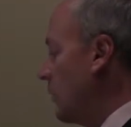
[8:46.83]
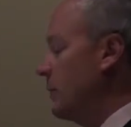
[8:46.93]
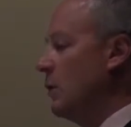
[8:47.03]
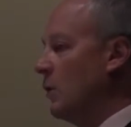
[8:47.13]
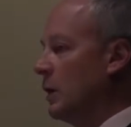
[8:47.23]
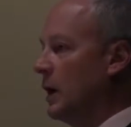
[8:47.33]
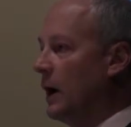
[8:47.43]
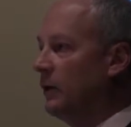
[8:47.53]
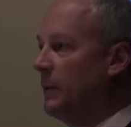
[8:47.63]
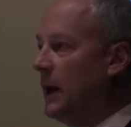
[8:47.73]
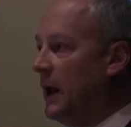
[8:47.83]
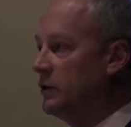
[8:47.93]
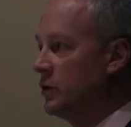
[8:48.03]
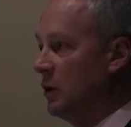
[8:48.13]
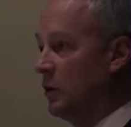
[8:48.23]
It would be organized by
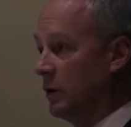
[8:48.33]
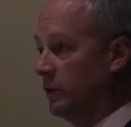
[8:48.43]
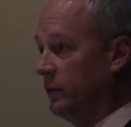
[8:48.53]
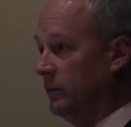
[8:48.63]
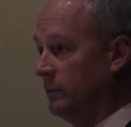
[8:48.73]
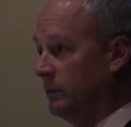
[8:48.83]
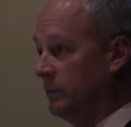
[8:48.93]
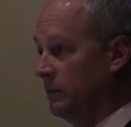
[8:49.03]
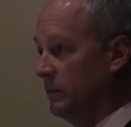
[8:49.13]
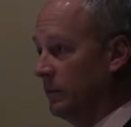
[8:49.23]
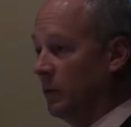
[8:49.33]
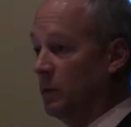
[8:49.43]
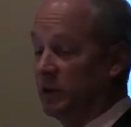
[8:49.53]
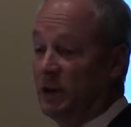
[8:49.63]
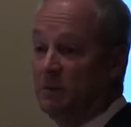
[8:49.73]
age cohorts.
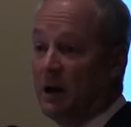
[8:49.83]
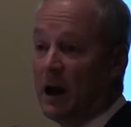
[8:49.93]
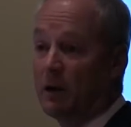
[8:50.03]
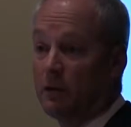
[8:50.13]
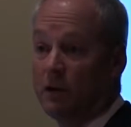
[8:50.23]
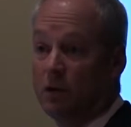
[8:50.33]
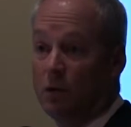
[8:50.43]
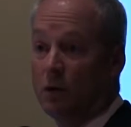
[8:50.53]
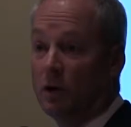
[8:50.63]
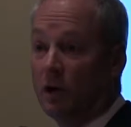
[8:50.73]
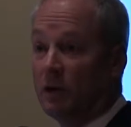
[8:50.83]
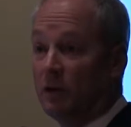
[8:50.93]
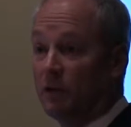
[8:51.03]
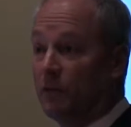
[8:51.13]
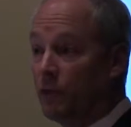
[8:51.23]
So it didn't matter that you
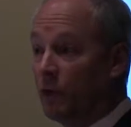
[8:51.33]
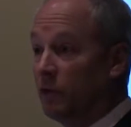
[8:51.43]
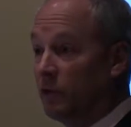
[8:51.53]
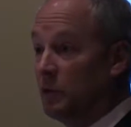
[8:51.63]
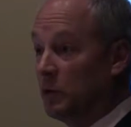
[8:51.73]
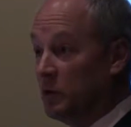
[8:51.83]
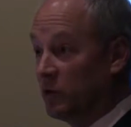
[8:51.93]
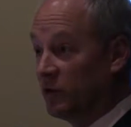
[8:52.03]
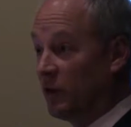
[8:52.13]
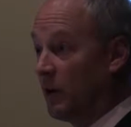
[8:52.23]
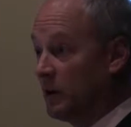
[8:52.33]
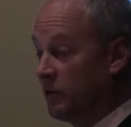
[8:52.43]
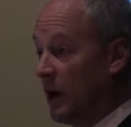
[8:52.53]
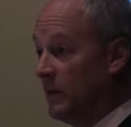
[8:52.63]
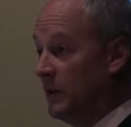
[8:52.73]
were starting
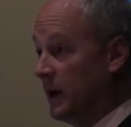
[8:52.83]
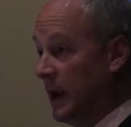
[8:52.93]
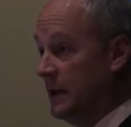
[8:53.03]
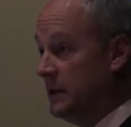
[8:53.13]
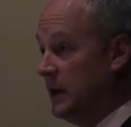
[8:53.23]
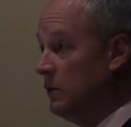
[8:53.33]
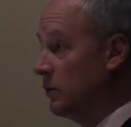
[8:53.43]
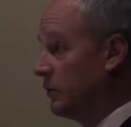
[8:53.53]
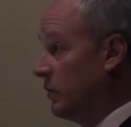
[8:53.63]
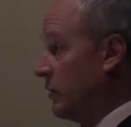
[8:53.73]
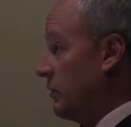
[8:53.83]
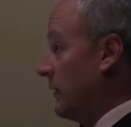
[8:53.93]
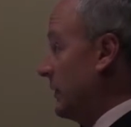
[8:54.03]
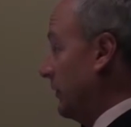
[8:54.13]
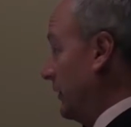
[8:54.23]
driving at 18 or you're starting
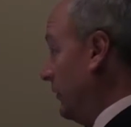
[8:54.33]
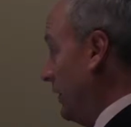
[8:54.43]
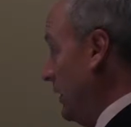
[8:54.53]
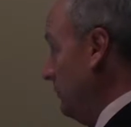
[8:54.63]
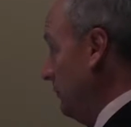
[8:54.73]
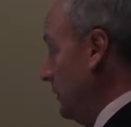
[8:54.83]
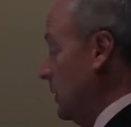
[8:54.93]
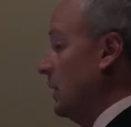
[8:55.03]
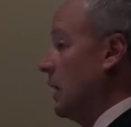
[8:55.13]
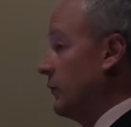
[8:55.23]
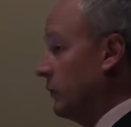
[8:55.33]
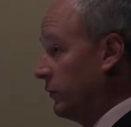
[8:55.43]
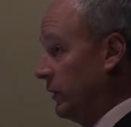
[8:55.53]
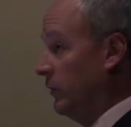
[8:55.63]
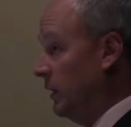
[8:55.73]
driving at 16. If you're
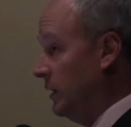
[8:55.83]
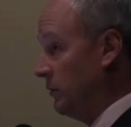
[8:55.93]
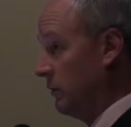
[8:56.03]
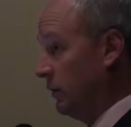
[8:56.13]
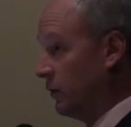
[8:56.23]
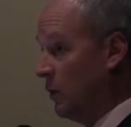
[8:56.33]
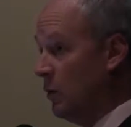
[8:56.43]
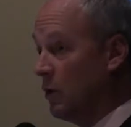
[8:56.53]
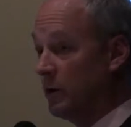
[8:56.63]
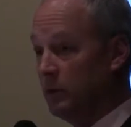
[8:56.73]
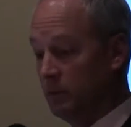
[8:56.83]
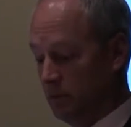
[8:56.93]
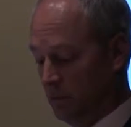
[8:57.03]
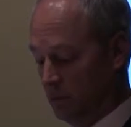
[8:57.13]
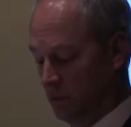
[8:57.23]
16, you're in this cohort.
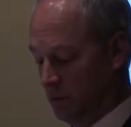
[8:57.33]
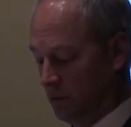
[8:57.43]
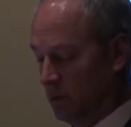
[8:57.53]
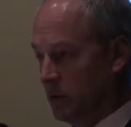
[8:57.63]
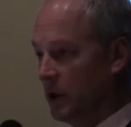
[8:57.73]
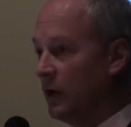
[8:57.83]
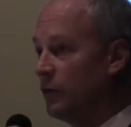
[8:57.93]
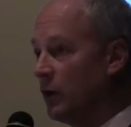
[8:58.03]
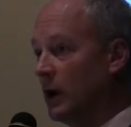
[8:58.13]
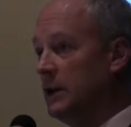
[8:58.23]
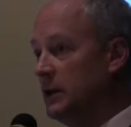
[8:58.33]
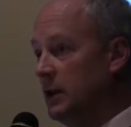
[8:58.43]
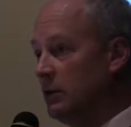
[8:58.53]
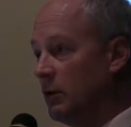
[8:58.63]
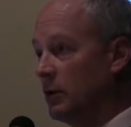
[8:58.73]
If you're
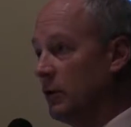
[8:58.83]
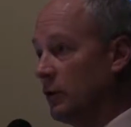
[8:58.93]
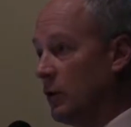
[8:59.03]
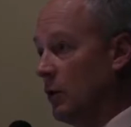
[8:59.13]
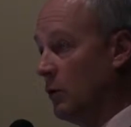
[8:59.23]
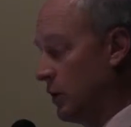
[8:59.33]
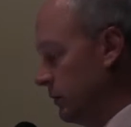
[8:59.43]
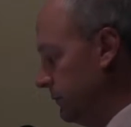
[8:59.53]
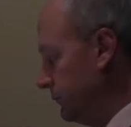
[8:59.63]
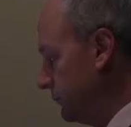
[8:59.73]
18, you're in a different cohort.